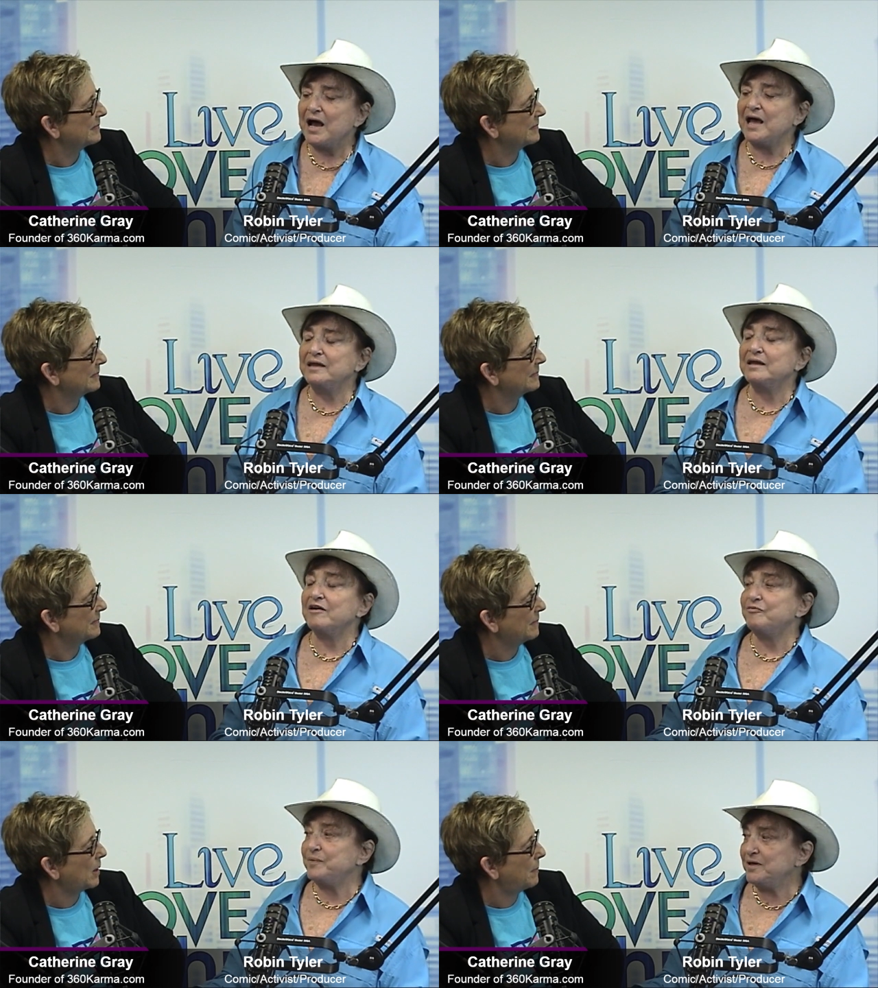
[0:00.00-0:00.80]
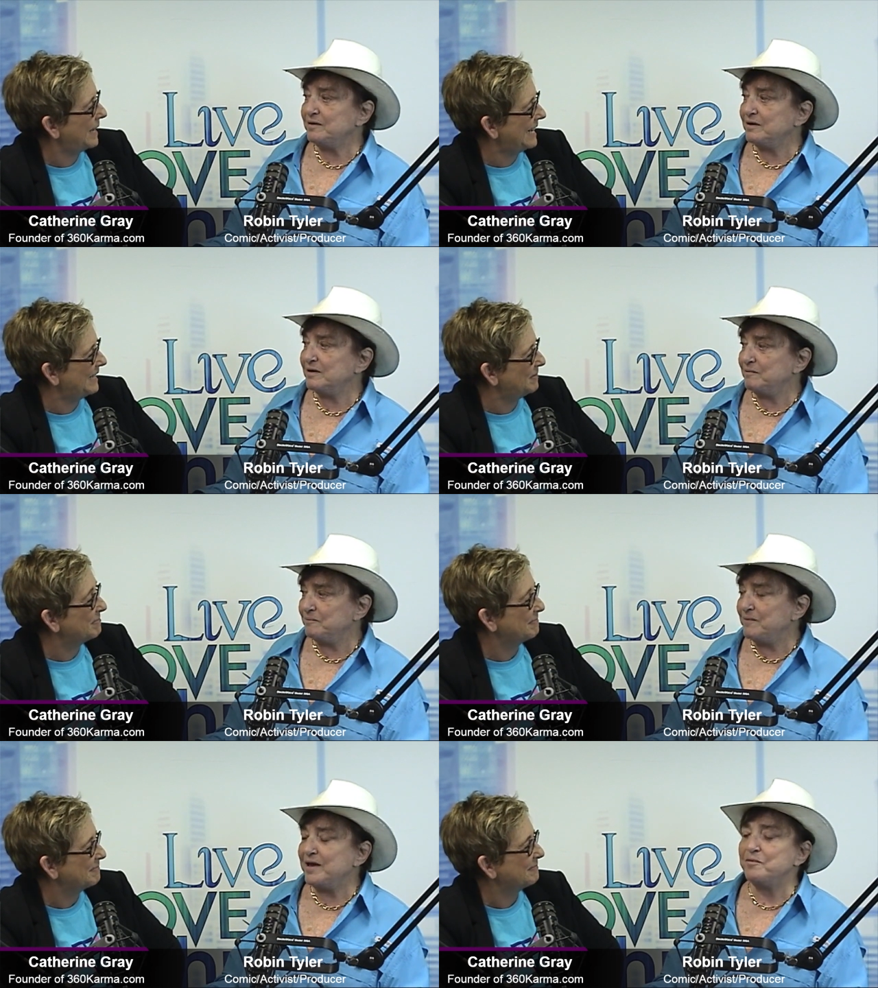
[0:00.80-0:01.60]
Speaker 1: I love Mayor Pete, Pete,
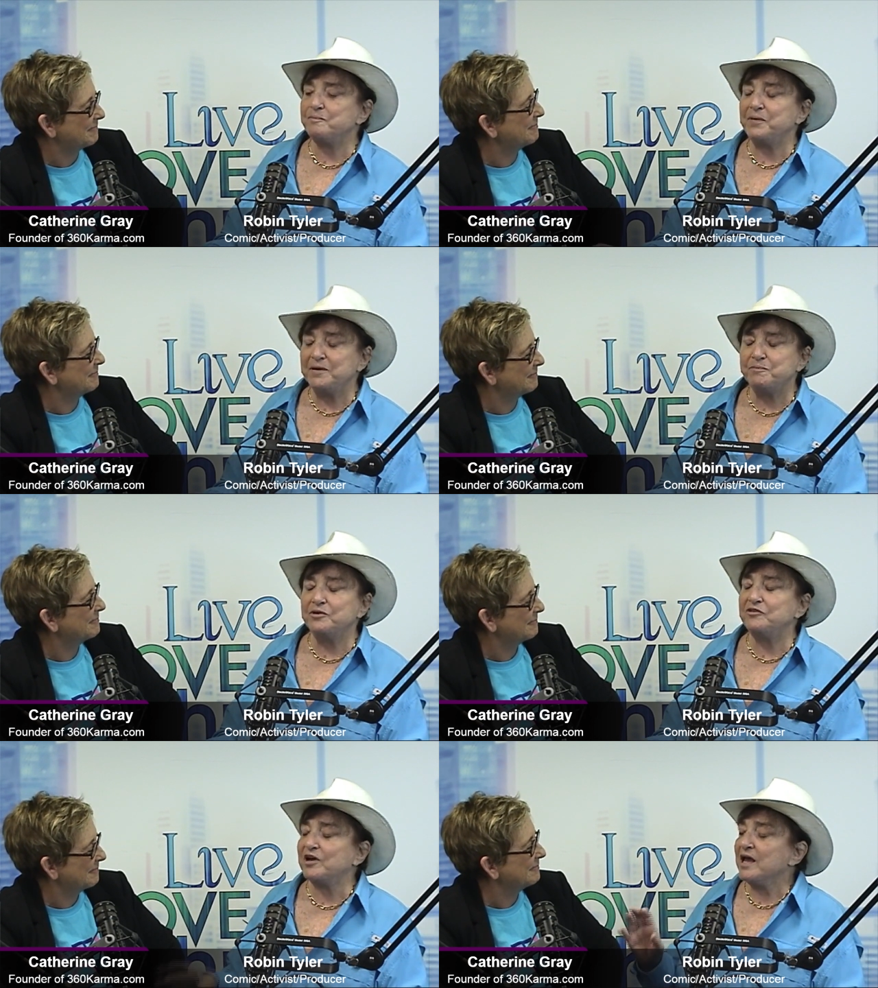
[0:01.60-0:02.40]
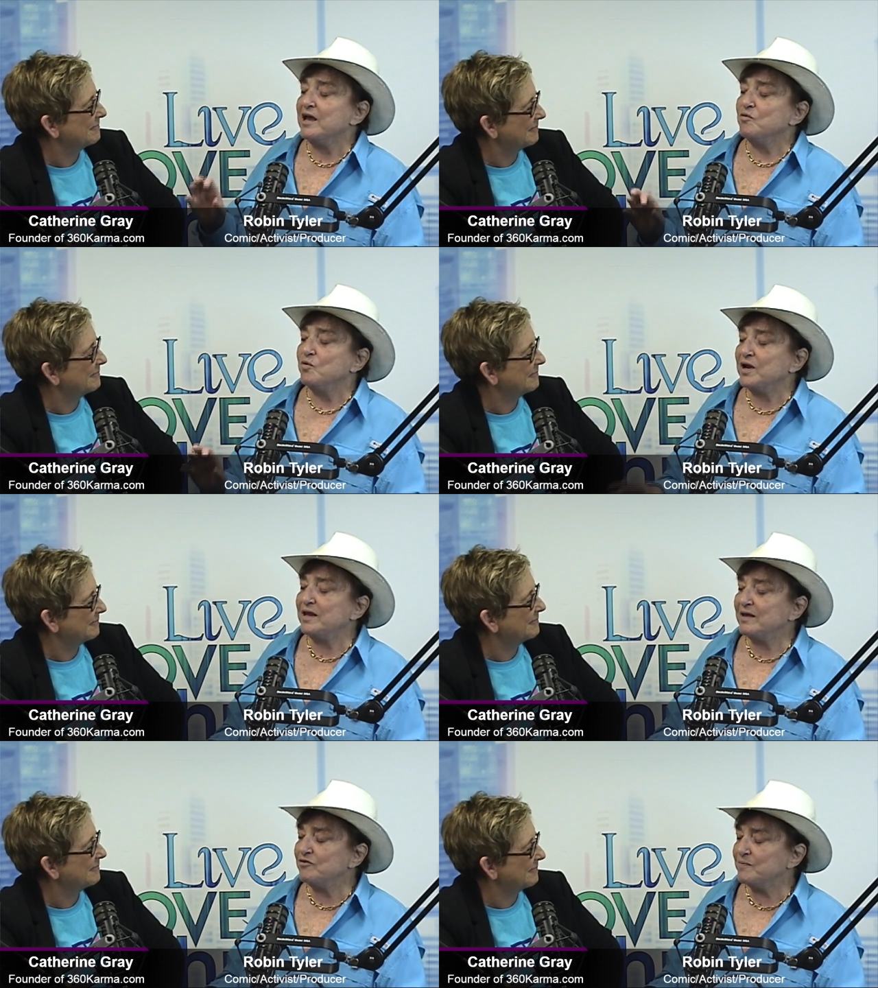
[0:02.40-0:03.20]
Mayor Pete Buttigieg.
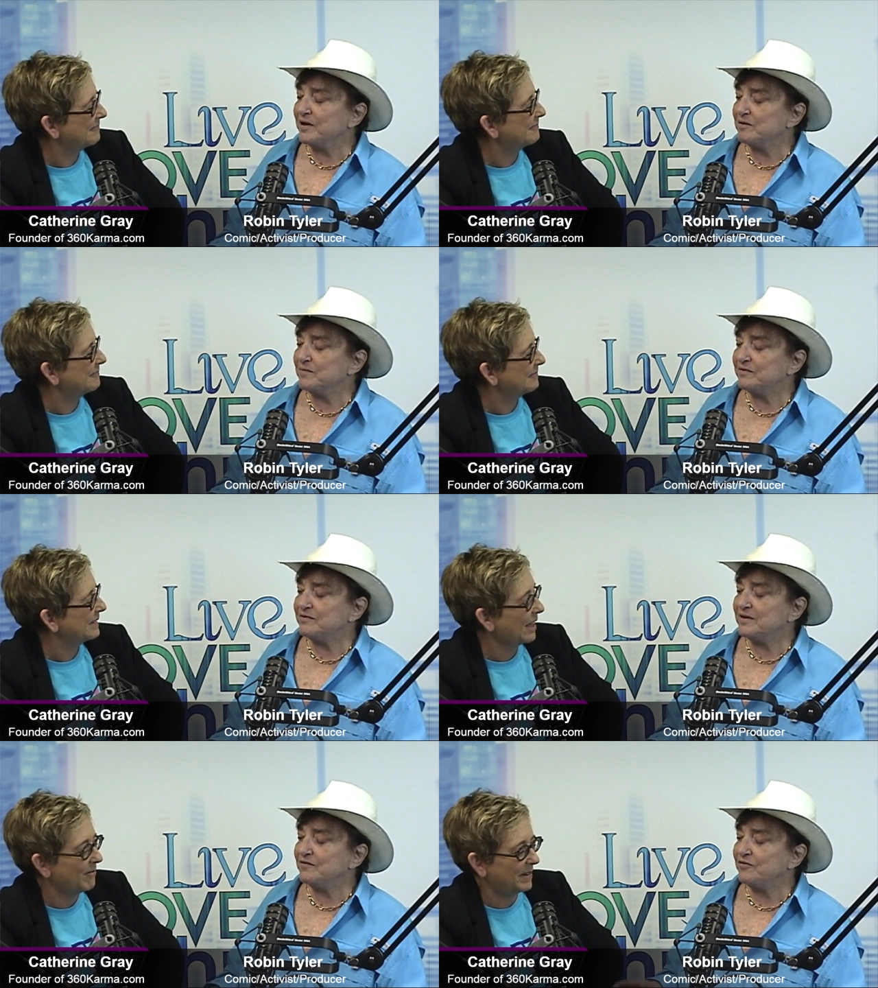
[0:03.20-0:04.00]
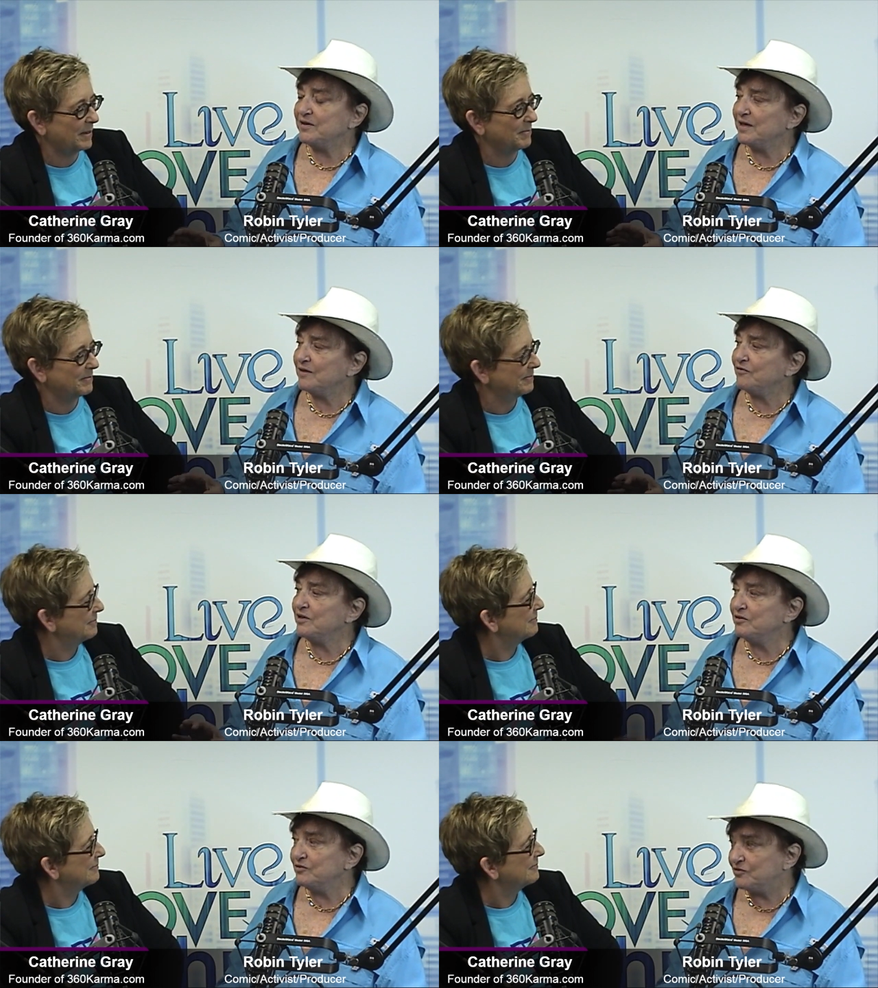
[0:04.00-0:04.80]
What I love about him is love if him. he if
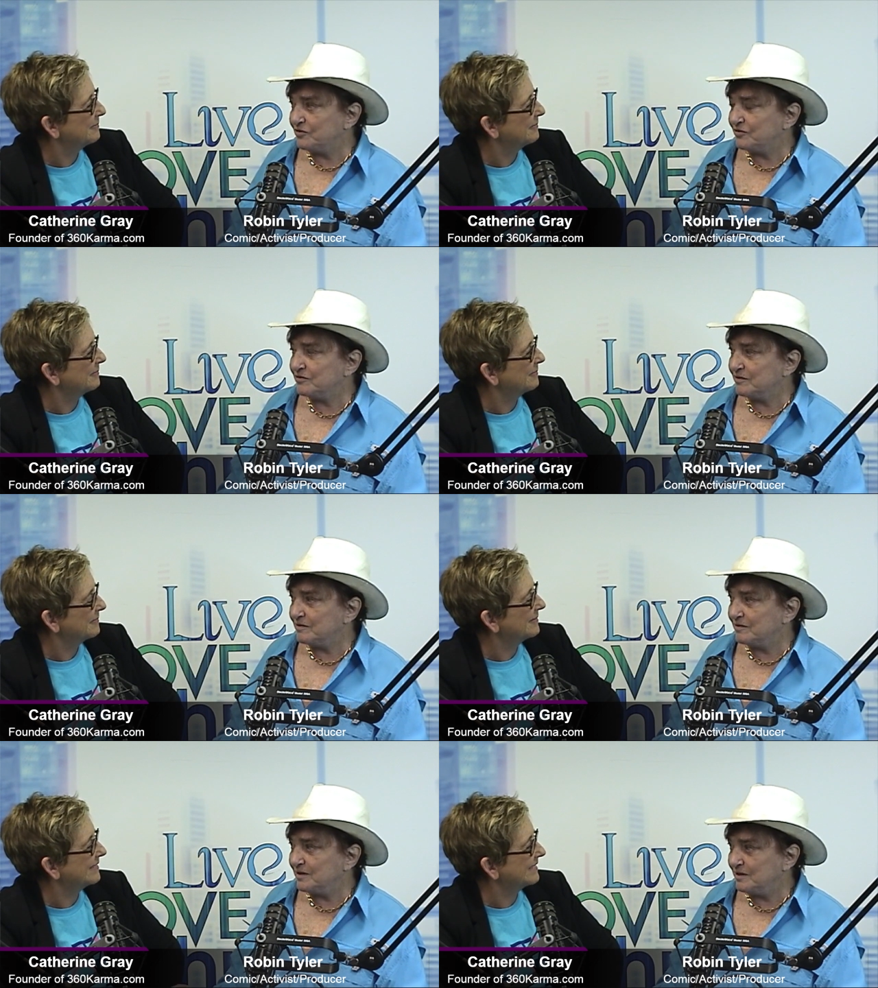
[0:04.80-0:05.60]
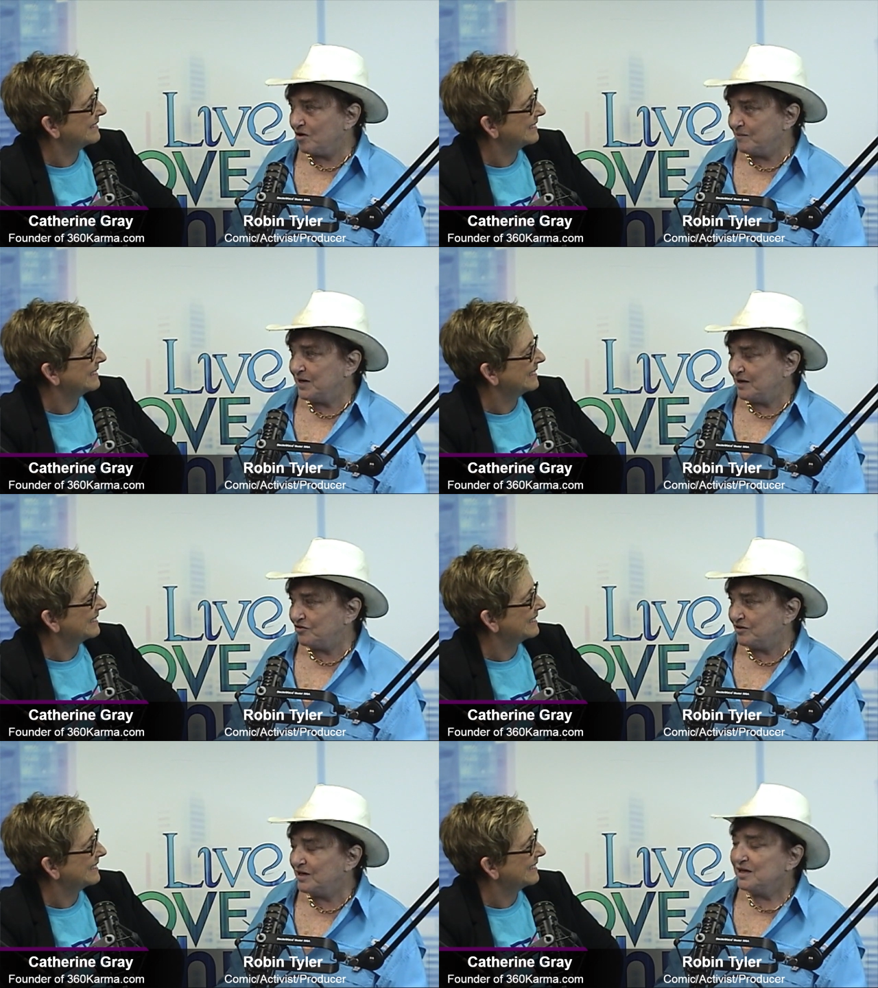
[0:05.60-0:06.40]
he loses the
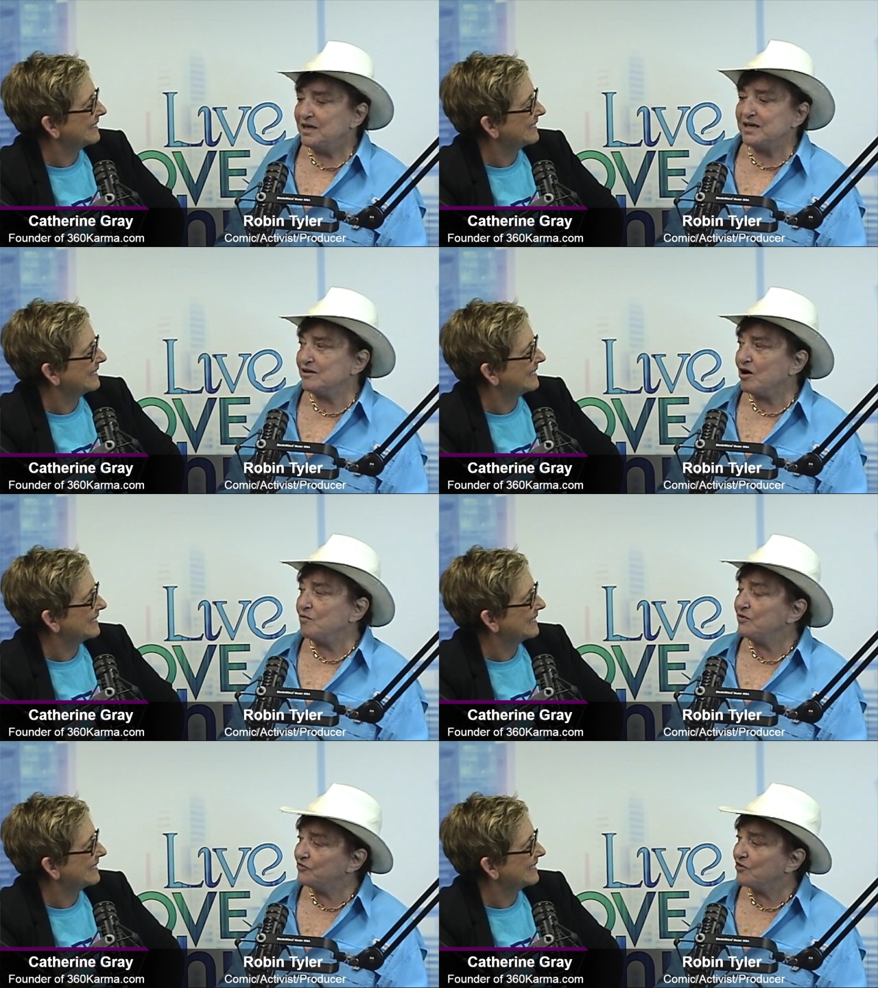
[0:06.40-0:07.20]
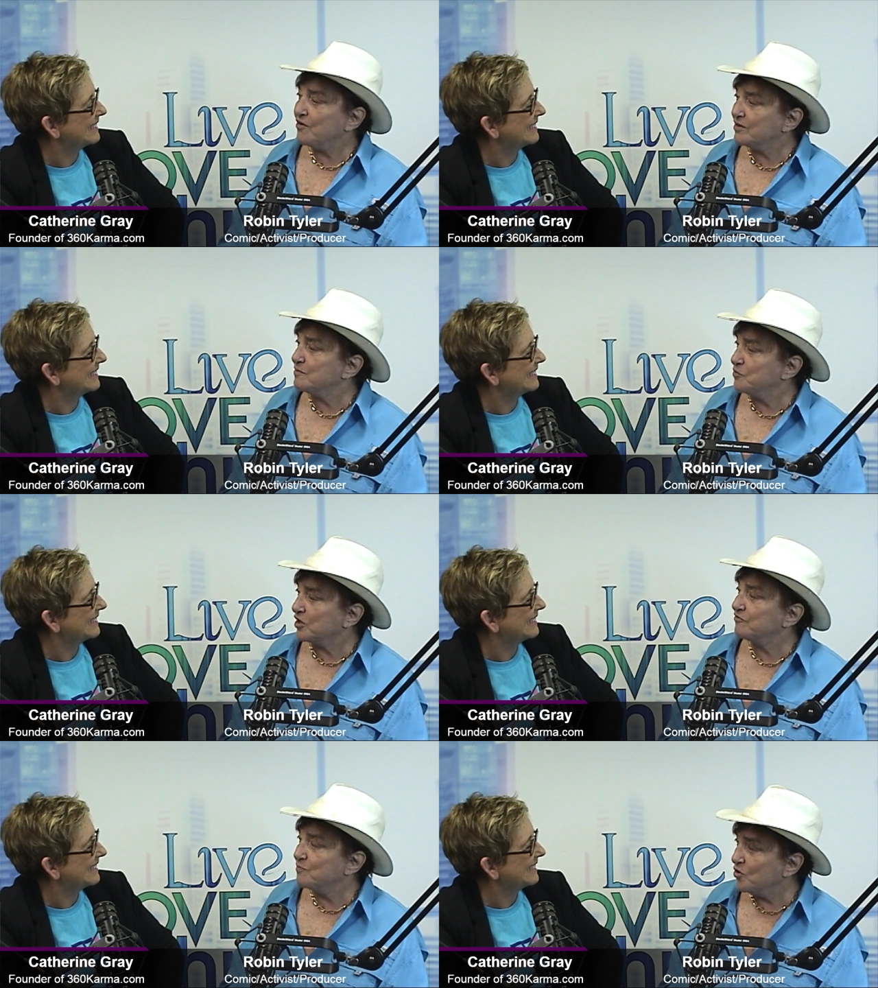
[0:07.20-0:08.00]
nomination, he can always star in the
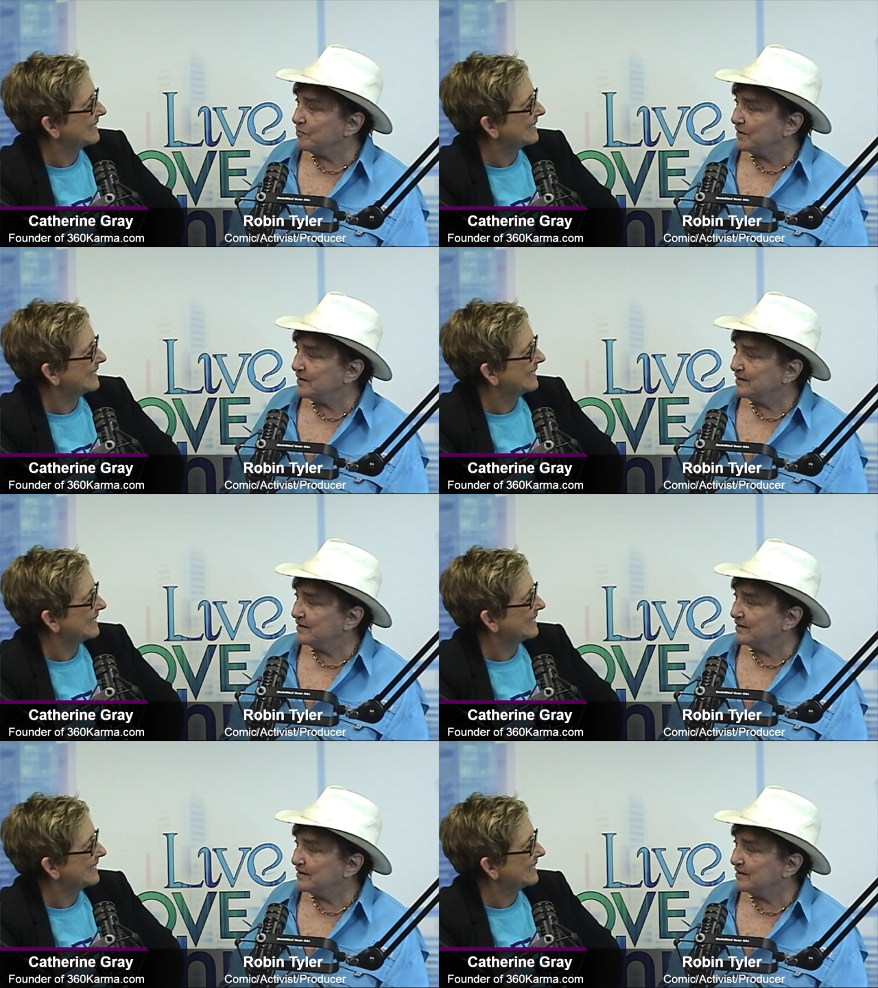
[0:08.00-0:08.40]
Book of Mormon,